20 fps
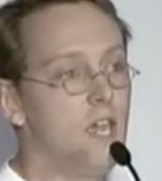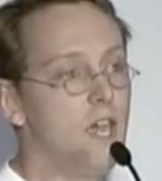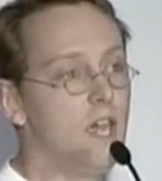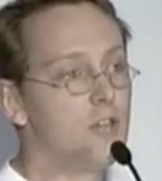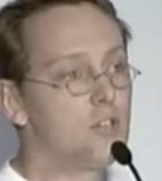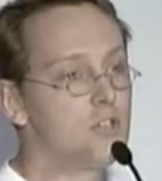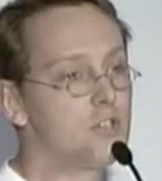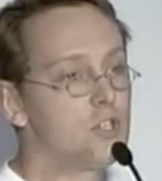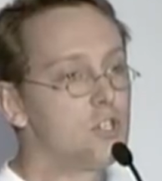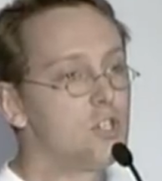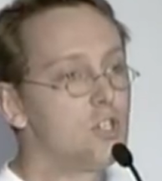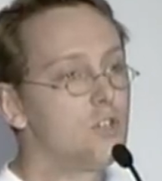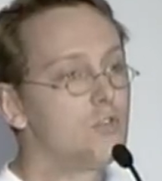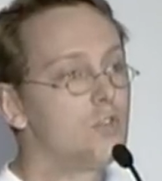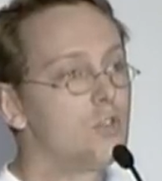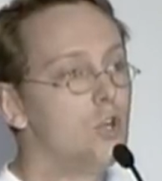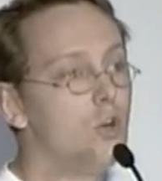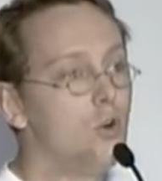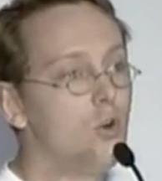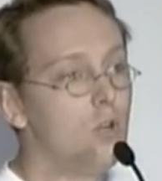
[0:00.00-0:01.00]
And the second
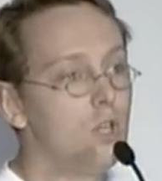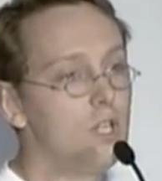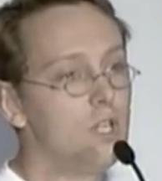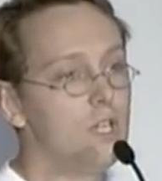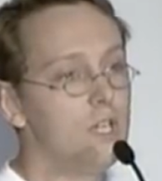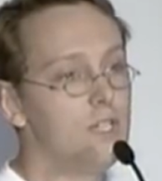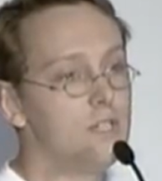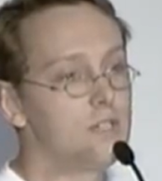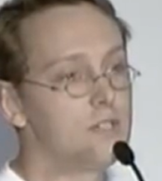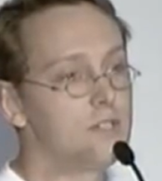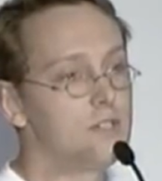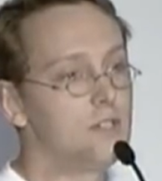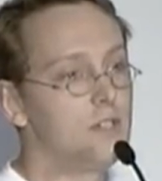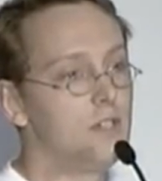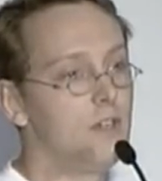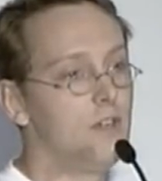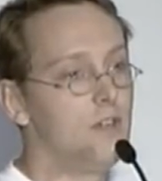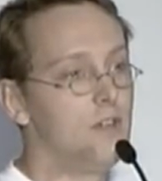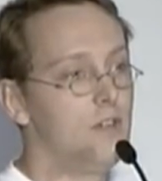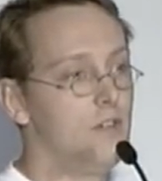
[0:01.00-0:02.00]
role is
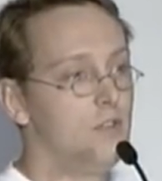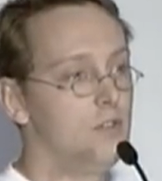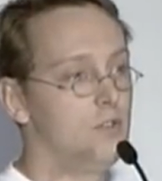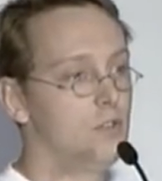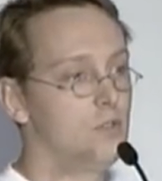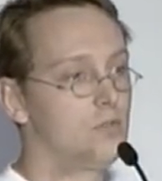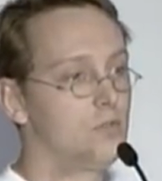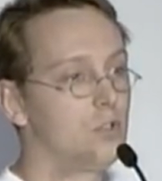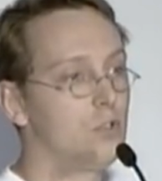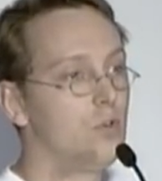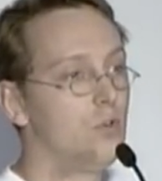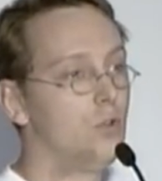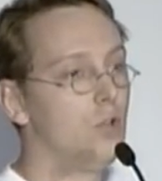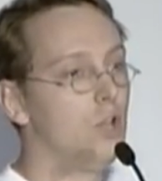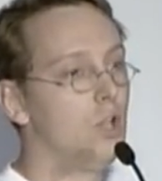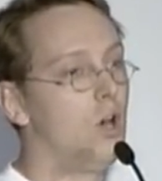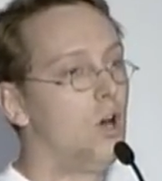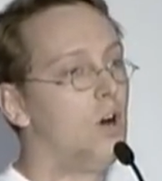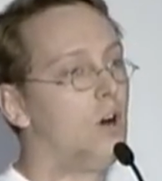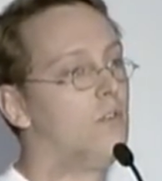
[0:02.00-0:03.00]
the
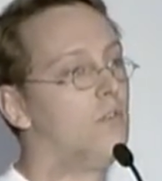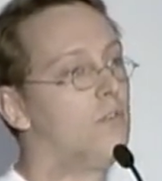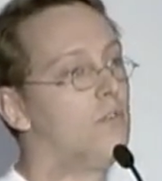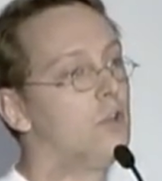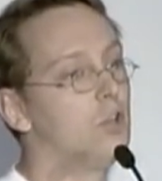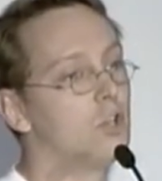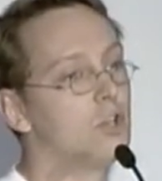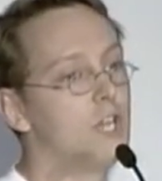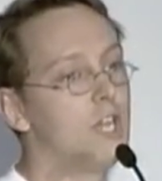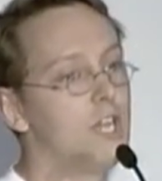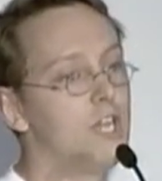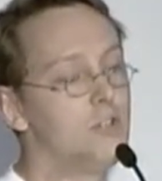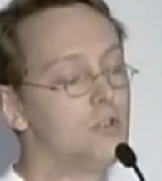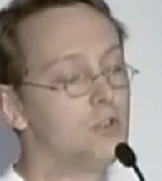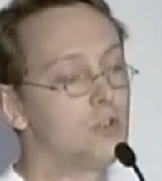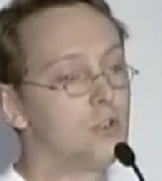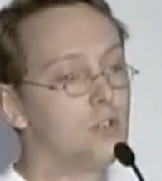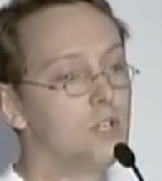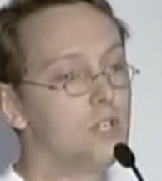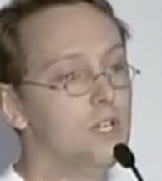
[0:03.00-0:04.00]
role of a
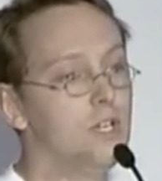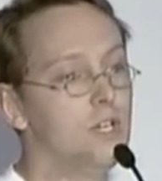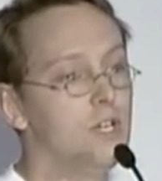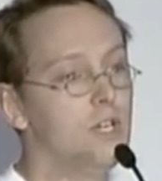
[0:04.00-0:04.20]
locator,